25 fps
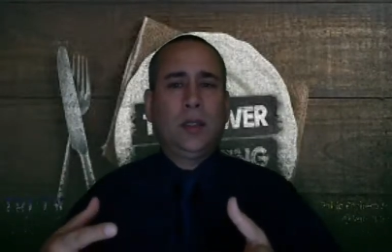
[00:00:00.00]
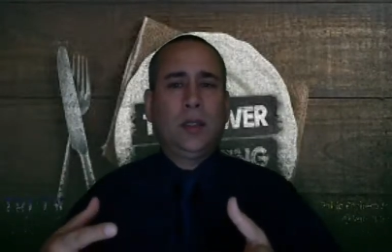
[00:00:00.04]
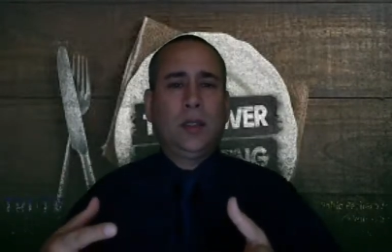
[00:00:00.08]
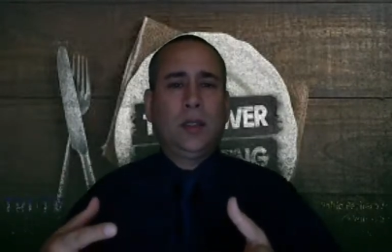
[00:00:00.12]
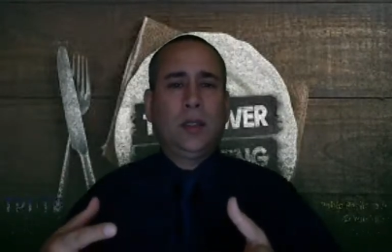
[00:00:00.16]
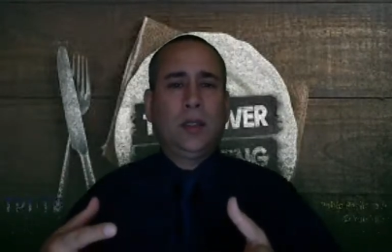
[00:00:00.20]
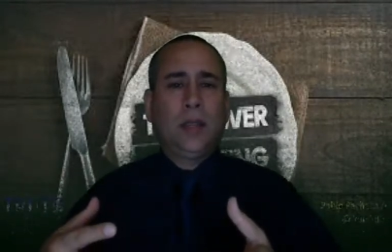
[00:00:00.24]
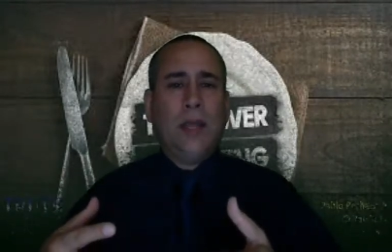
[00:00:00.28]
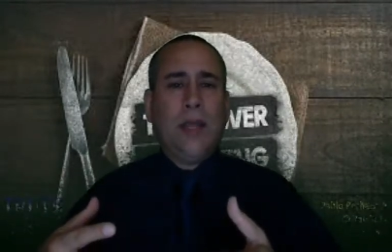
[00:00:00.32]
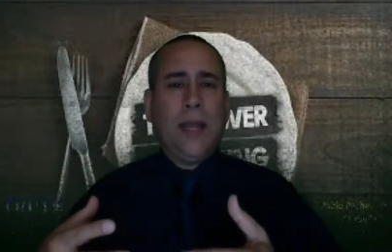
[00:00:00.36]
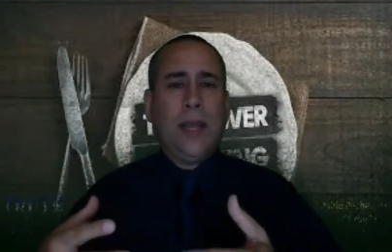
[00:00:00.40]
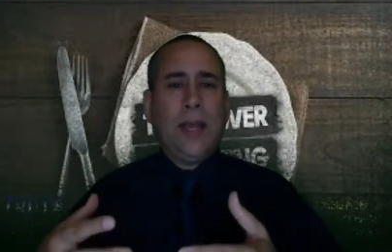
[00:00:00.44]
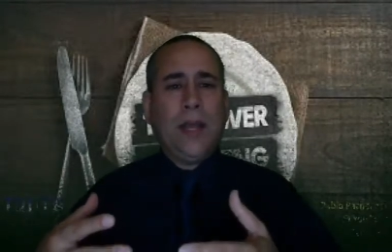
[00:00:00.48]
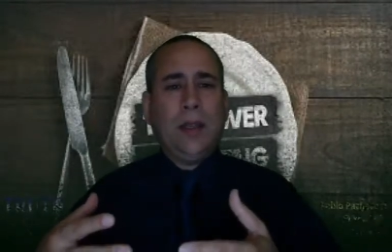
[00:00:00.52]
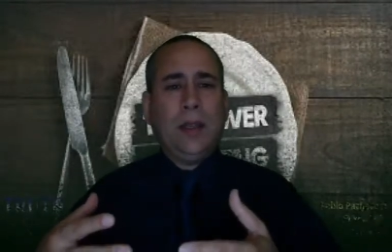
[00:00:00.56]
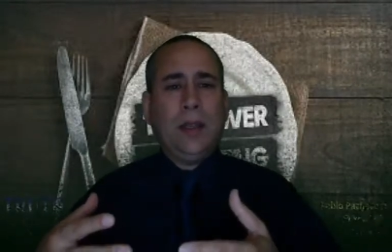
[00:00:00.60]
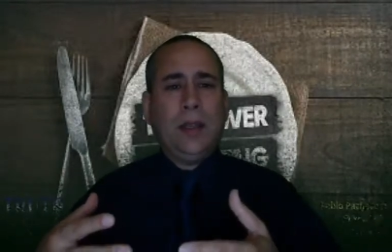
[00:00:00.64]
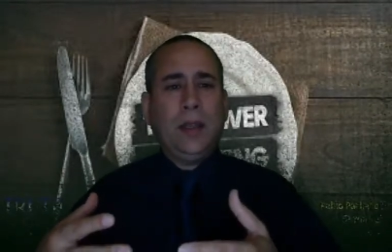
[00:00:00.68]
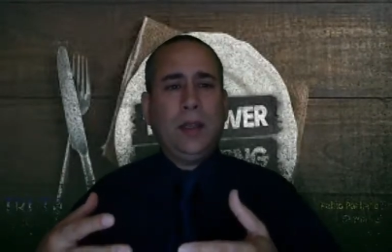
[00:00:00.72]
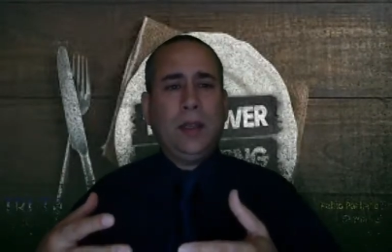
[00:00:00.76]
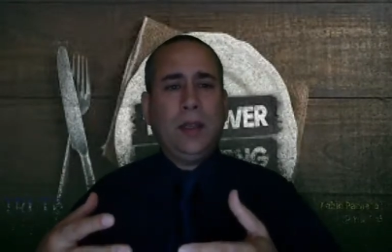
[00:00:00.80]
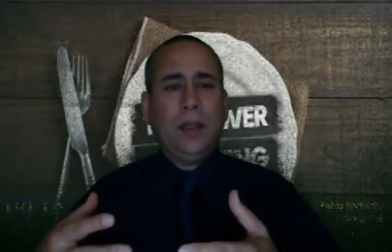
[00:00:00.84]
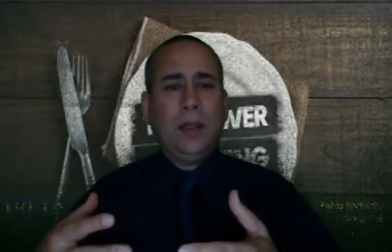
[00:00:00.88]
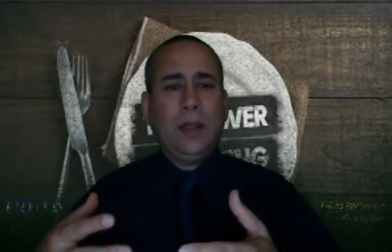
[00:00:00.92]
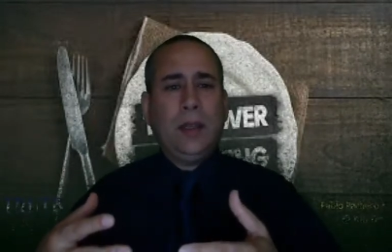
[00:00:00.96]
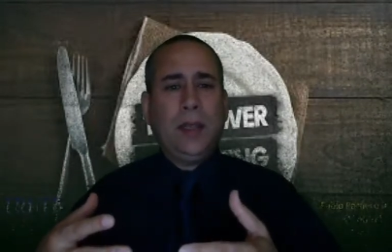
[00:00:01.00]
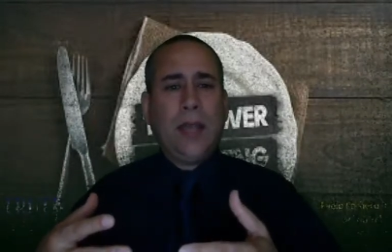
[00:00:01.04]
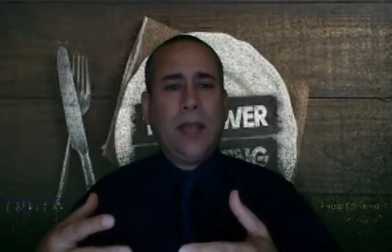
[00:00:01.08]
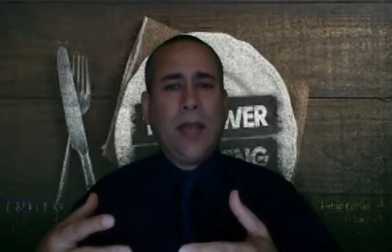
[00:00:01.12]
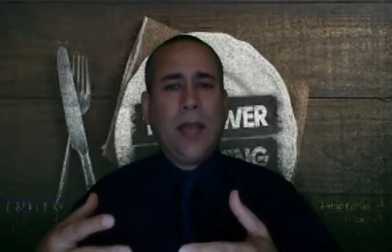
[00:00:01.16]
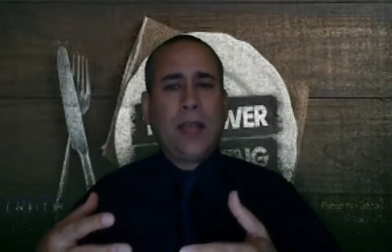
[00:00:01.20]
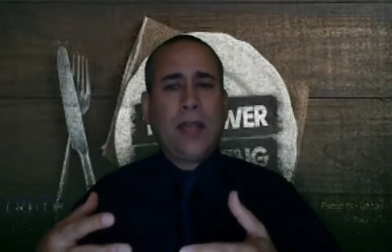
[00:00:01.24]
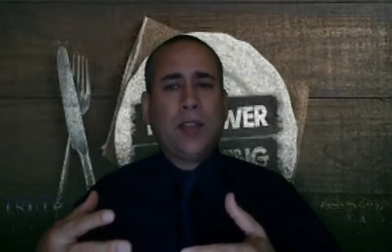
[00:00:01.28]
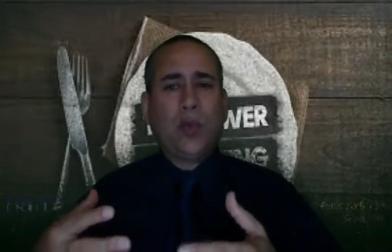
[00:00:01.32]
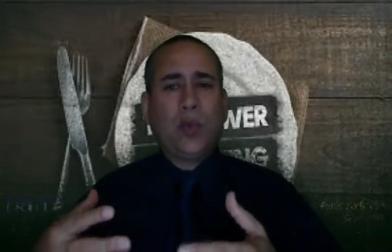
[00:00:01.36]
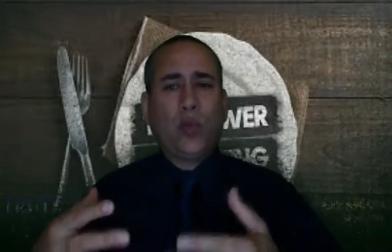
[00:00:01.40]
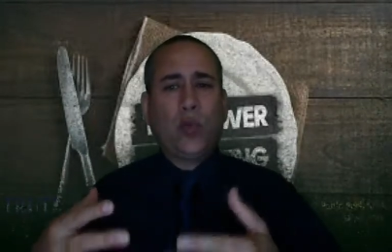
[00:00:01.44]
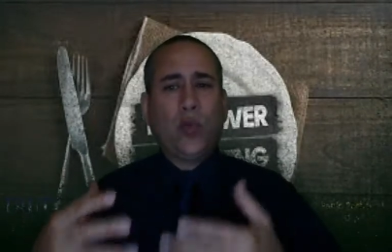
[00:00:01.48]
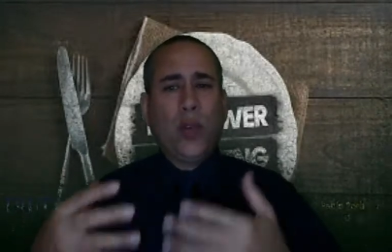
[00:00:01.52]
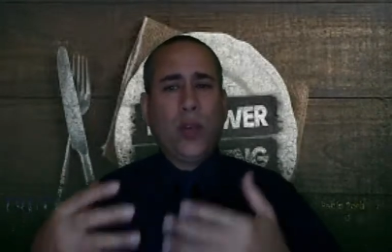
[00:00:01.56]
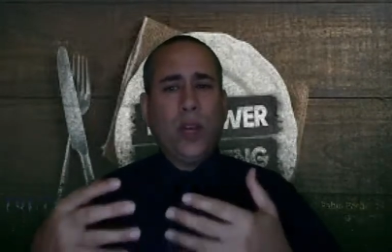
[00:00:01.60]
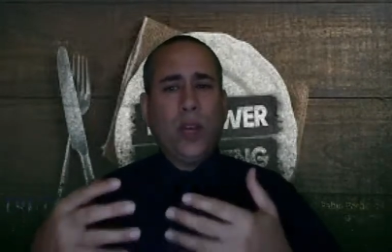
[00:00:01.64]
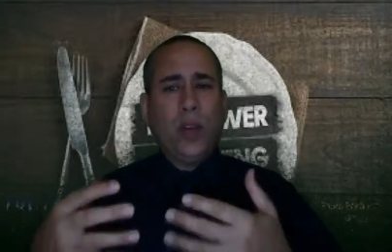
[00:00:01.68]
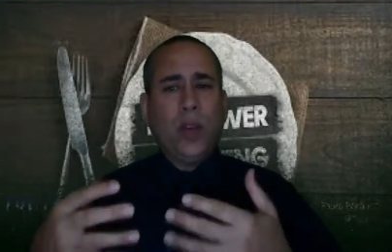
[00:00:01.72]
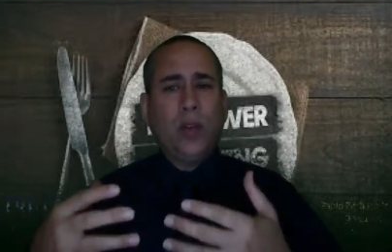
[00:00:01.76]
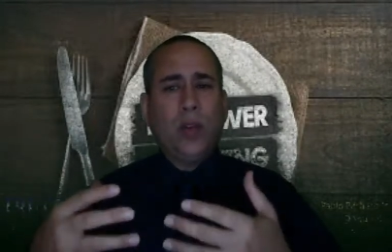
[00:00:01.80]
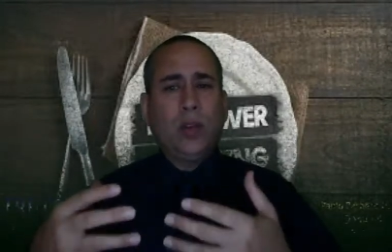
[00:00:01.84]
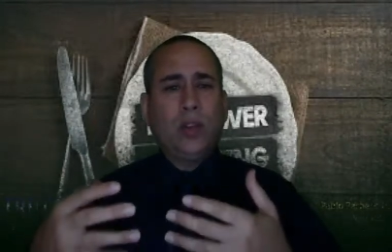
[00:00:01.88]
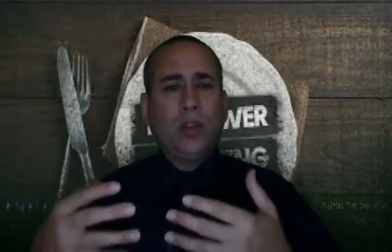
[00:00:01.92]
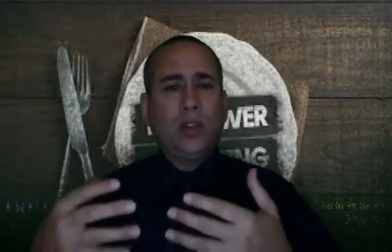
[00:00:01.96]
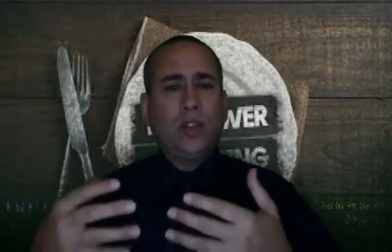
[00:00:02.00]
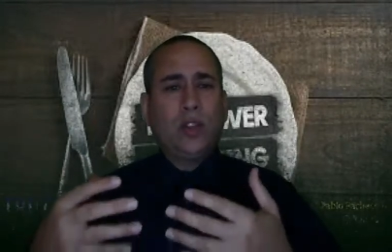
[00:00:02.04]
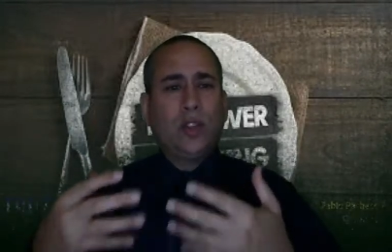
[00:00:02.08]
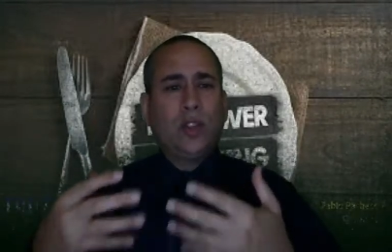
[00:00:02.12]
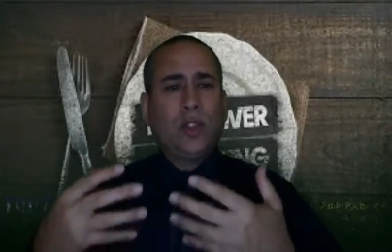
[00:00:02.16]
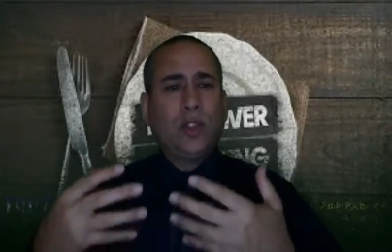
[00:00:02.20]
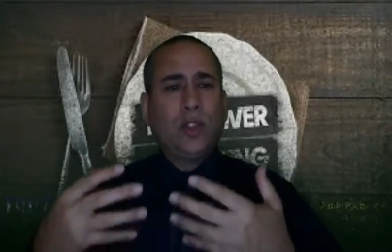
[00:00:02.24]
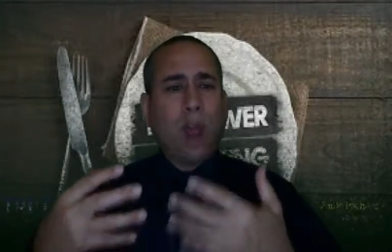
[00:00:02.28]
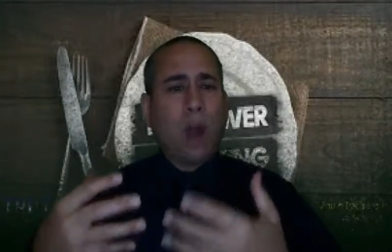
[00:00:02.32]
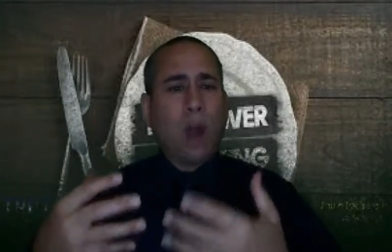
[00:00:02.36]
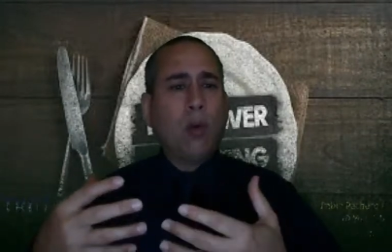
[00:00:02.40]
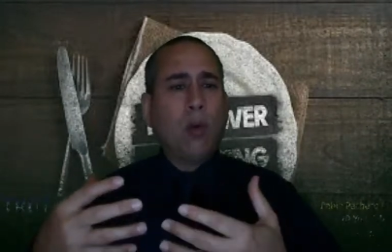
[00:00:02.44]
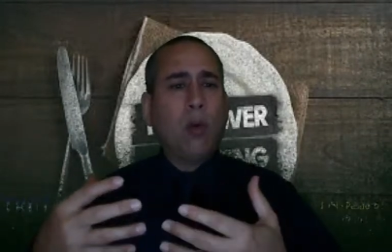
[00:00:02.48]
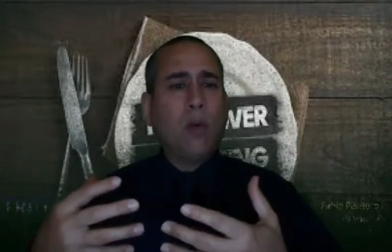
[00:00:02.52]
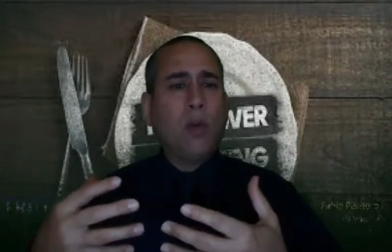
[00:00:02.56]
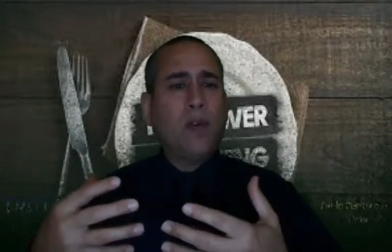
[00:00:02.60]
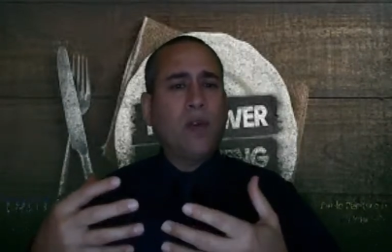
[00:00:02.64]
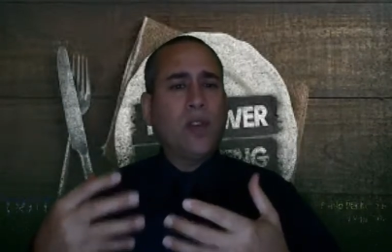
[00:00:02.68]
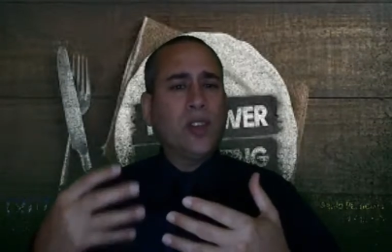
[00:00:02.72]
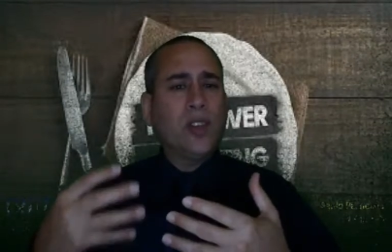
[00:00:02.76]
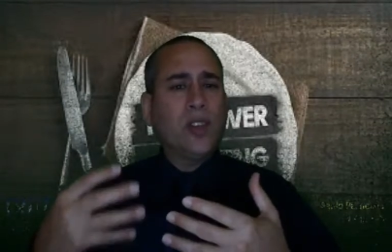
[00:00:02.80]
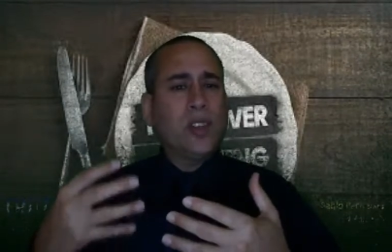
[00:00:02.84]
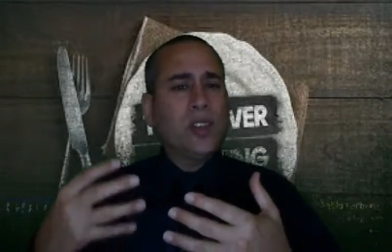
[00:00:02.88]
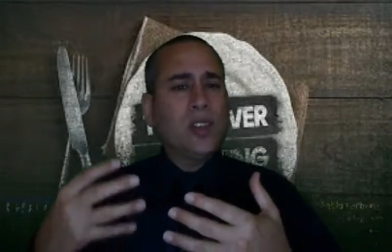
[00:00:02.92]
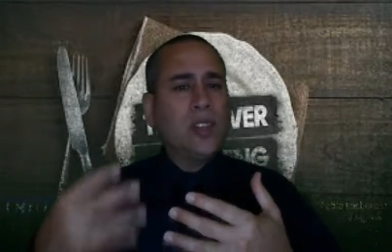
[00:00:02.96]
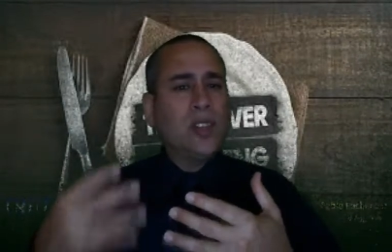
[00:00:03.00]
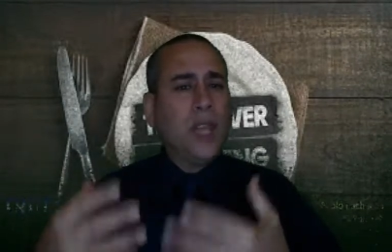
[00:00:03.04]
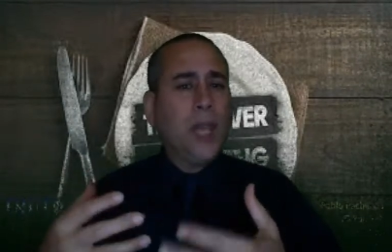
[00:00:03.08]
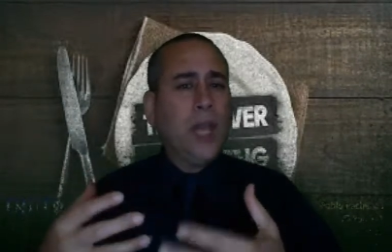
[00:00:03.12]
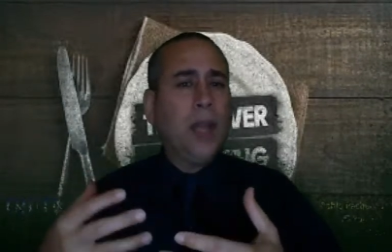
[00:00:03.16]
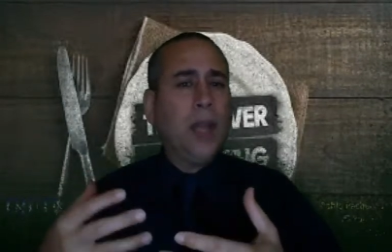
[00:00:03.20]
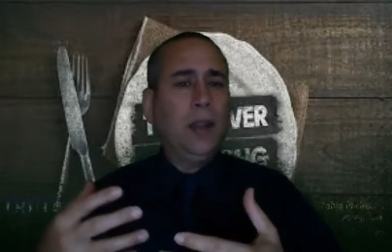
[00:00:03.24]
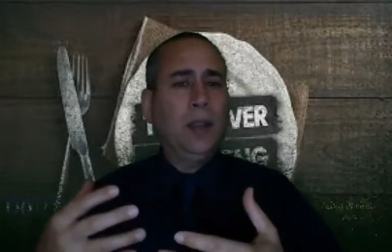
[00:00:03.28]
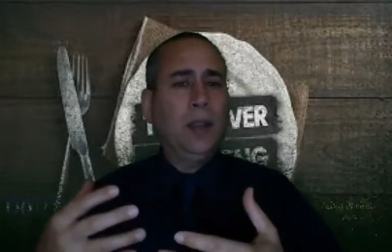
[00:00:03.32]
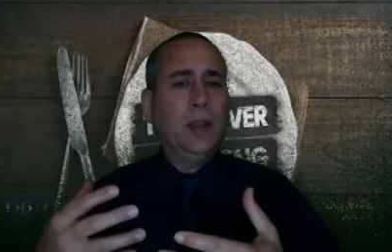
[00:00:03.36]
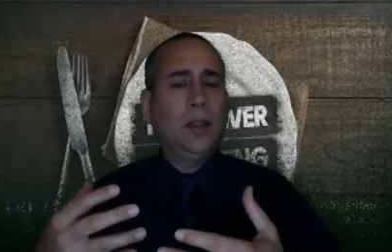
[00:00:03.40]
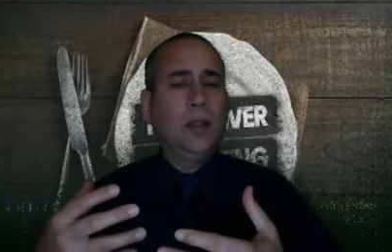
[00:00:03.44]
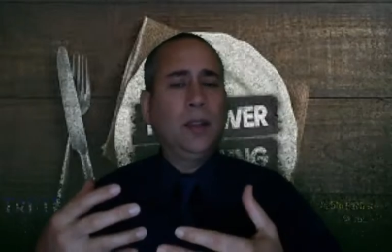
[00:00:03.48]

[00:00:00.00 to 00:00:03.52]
and has a real sorrow for sin